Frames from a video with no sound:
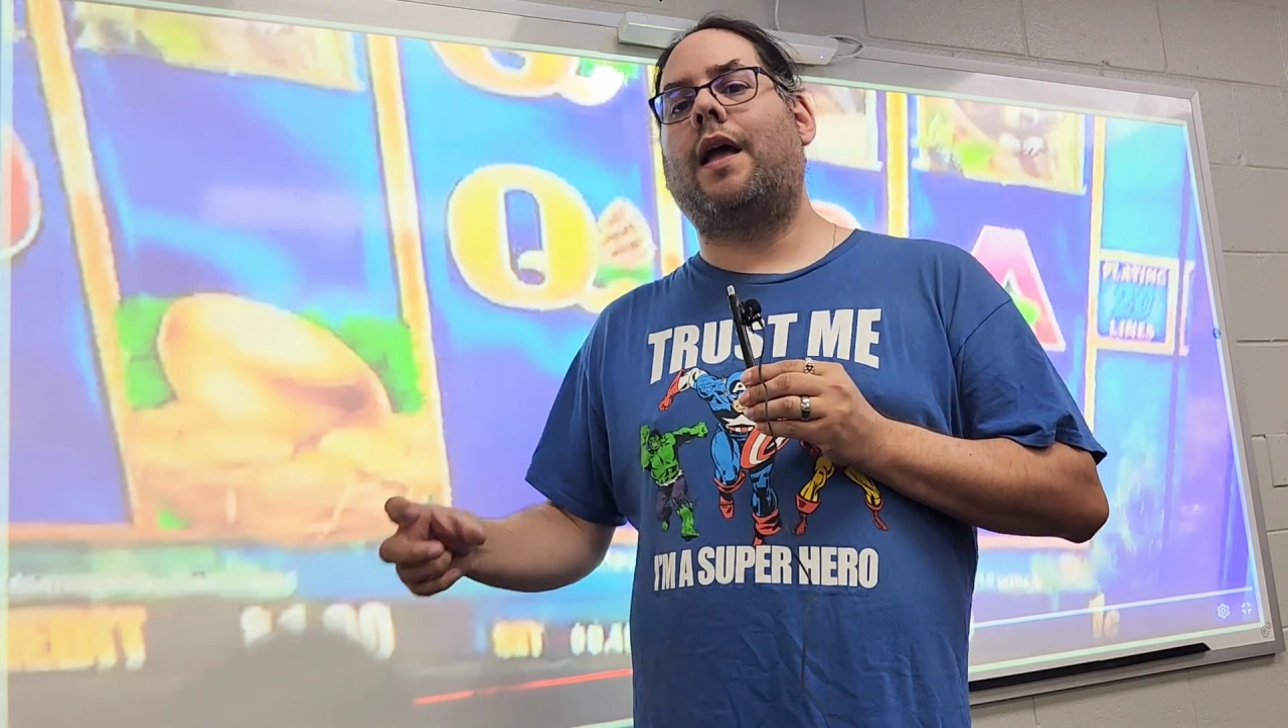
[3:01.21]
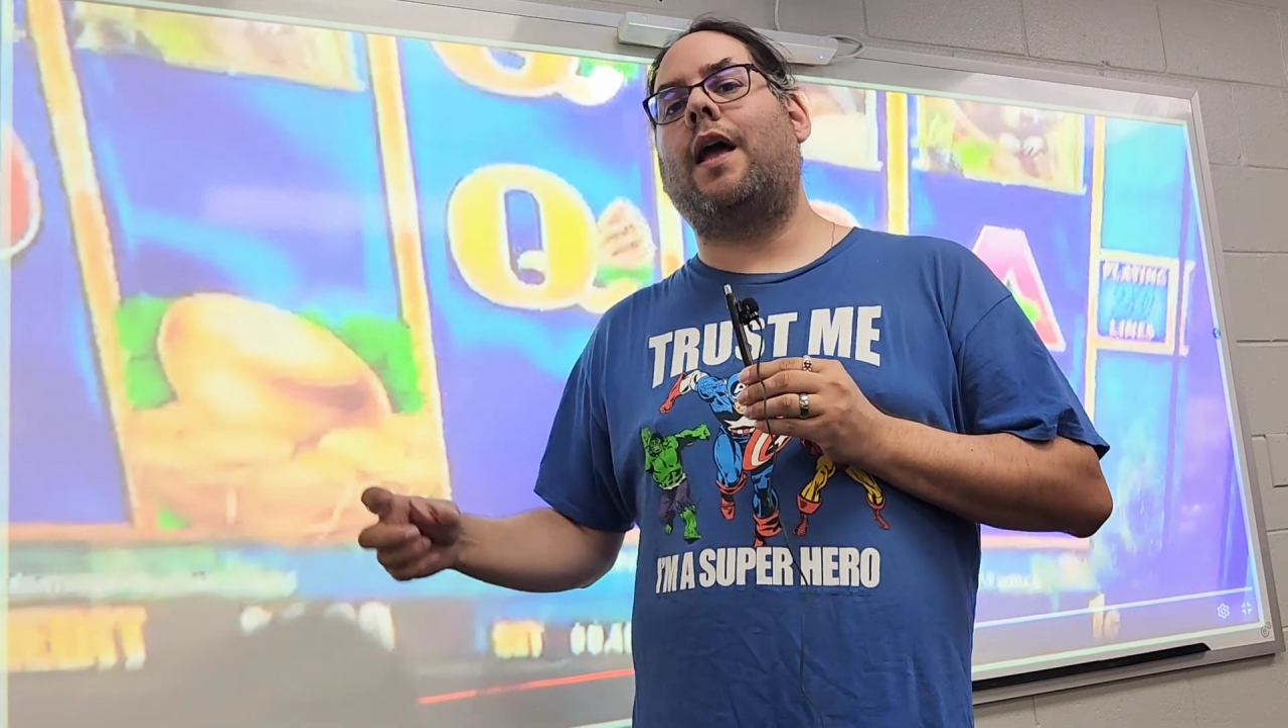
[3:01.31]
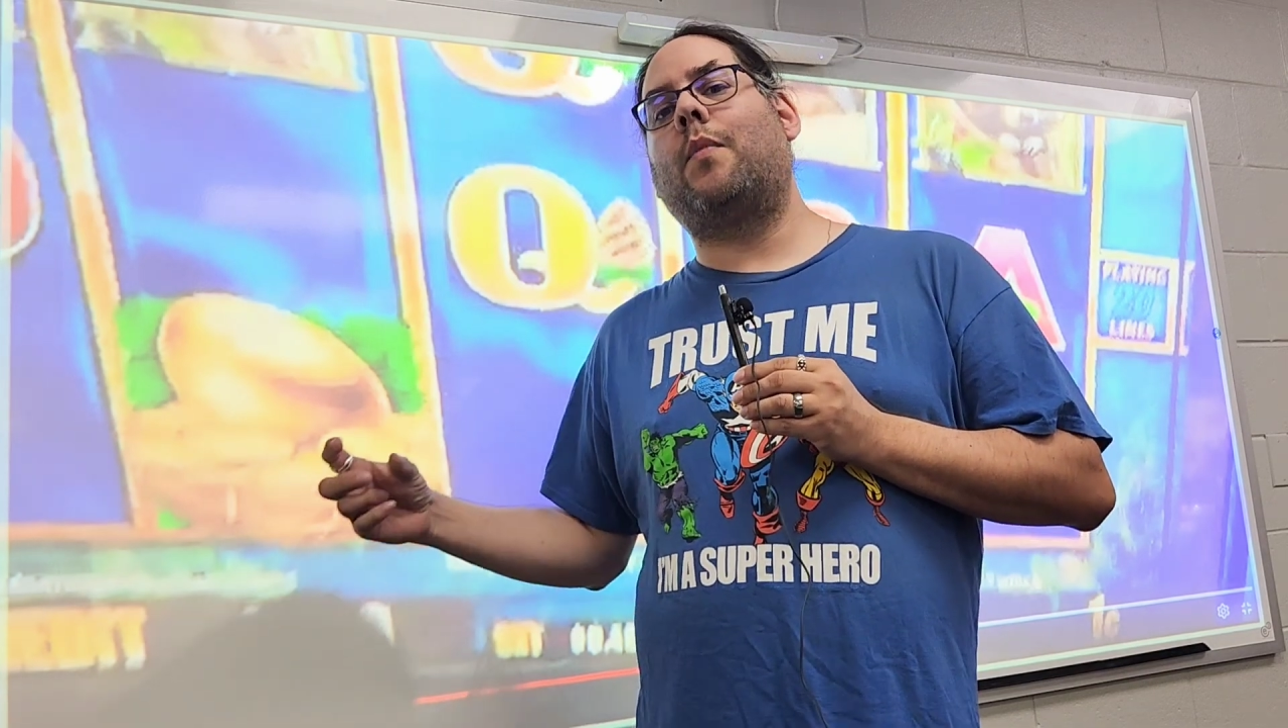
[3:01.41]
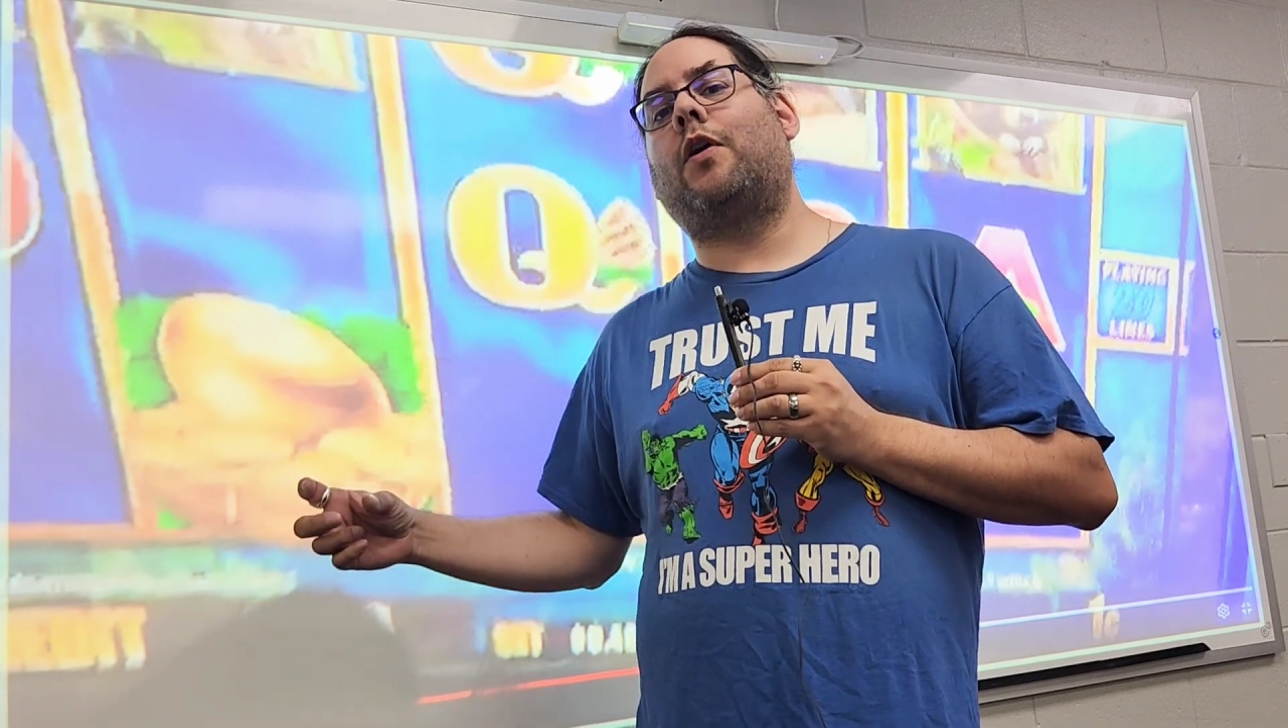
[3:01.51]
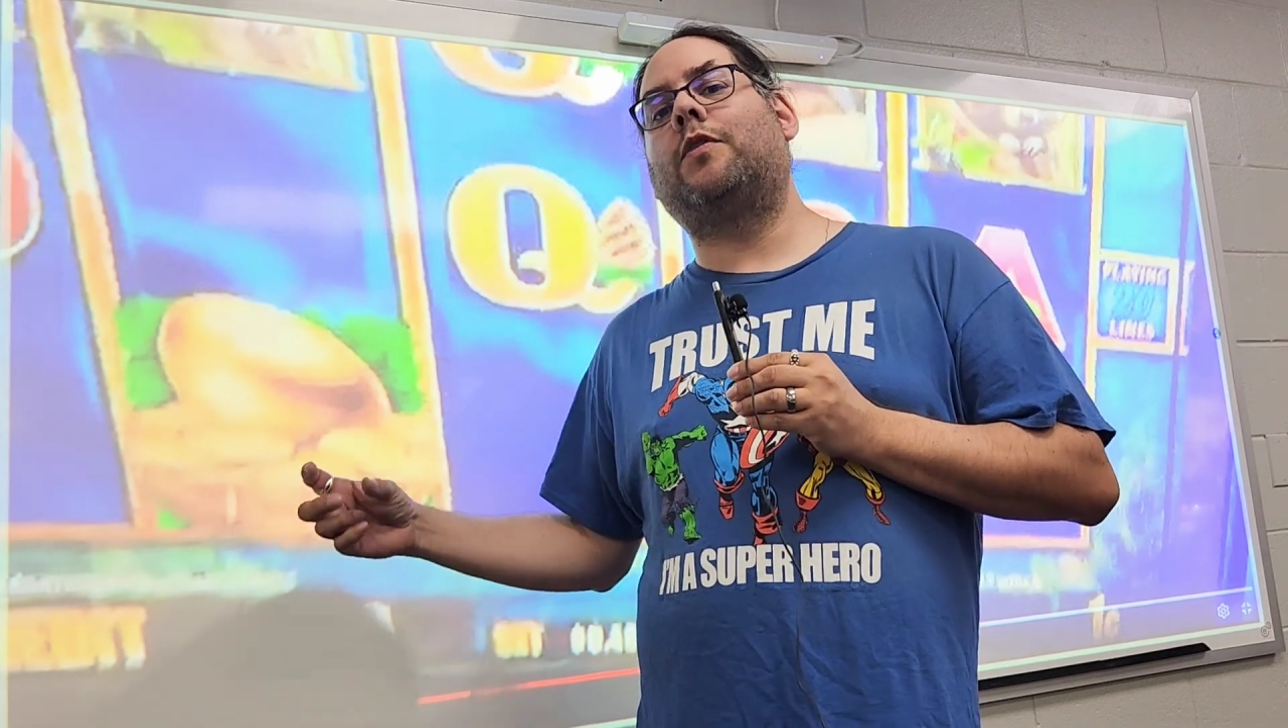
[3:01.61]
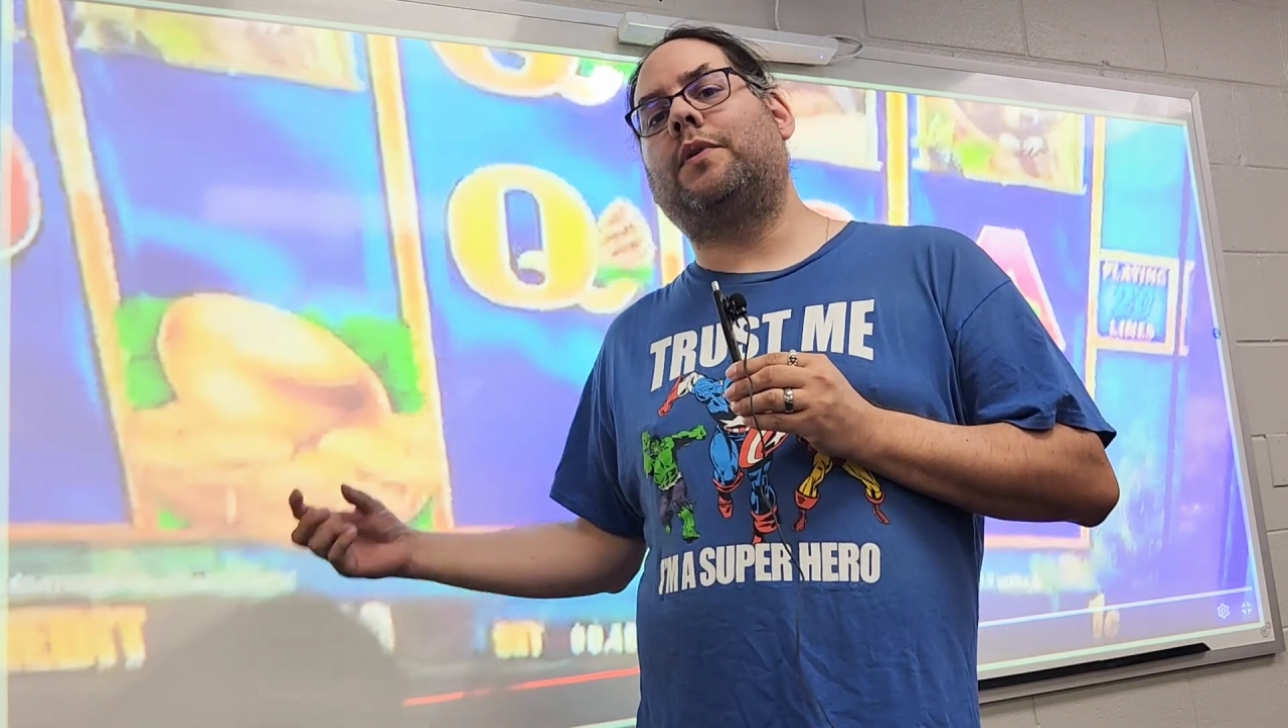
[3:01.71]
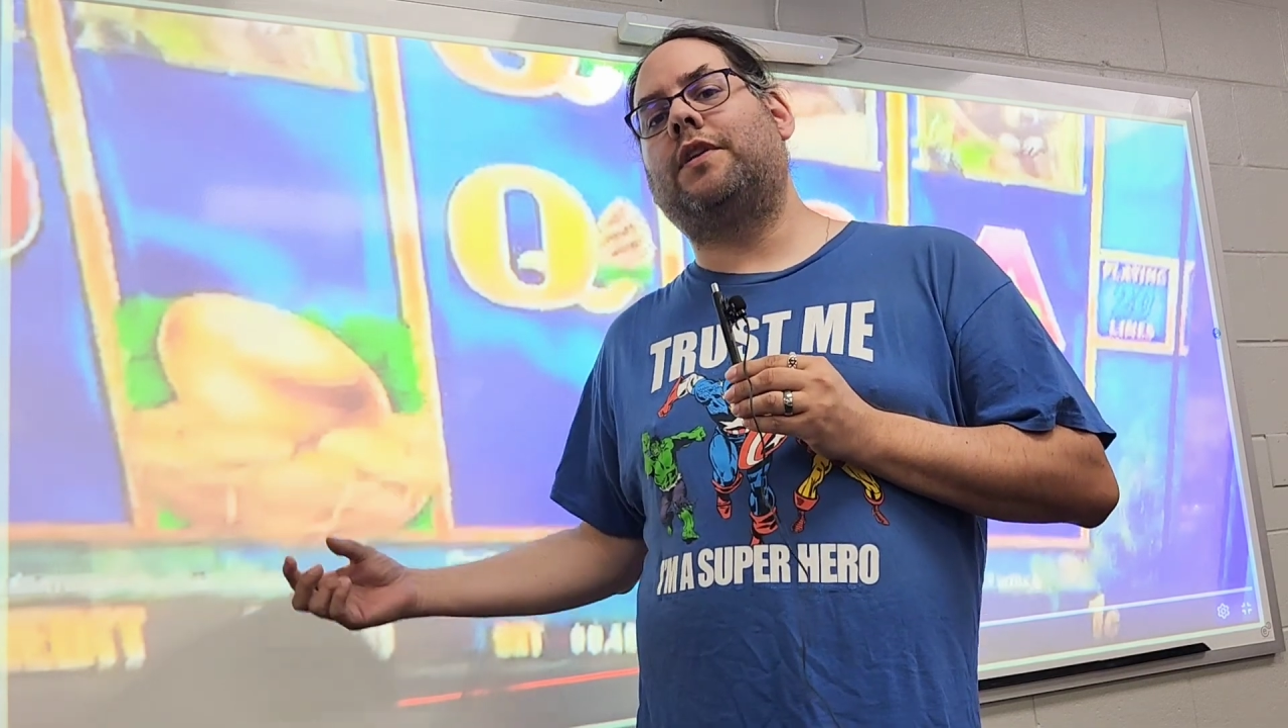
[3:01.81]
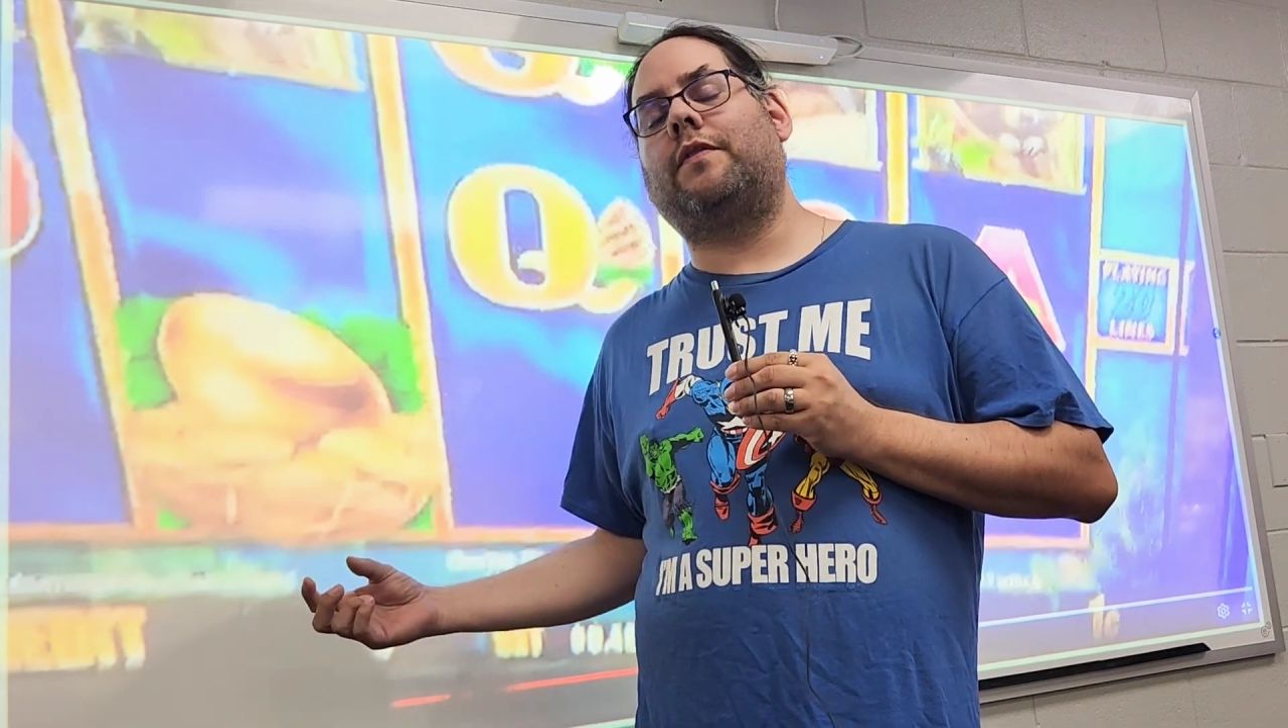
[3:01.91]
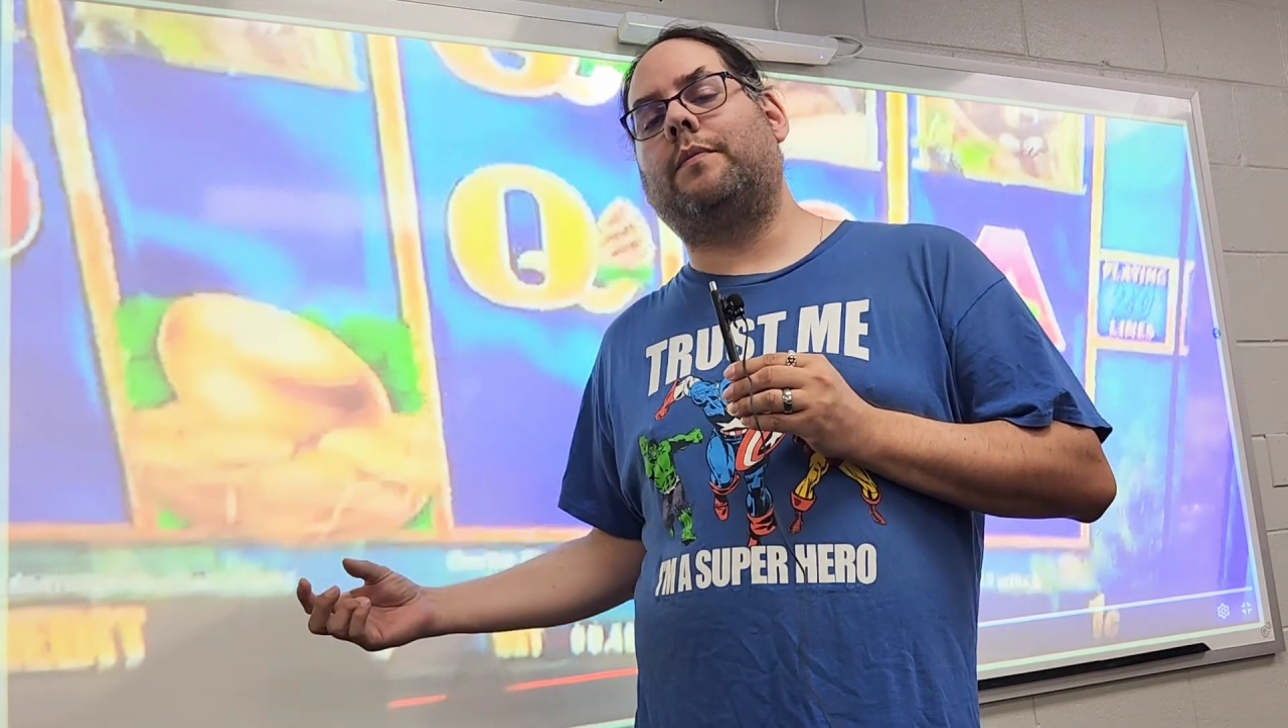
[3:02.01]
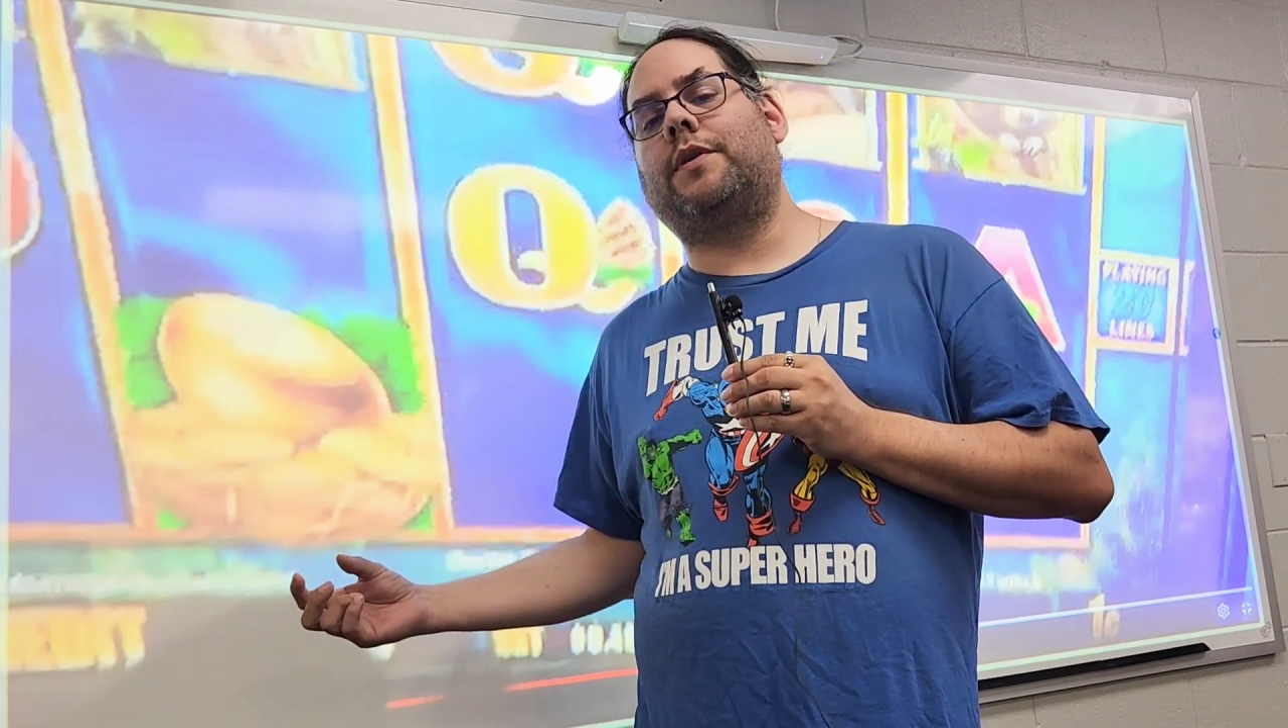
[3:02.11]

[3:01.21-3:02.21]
at multiple different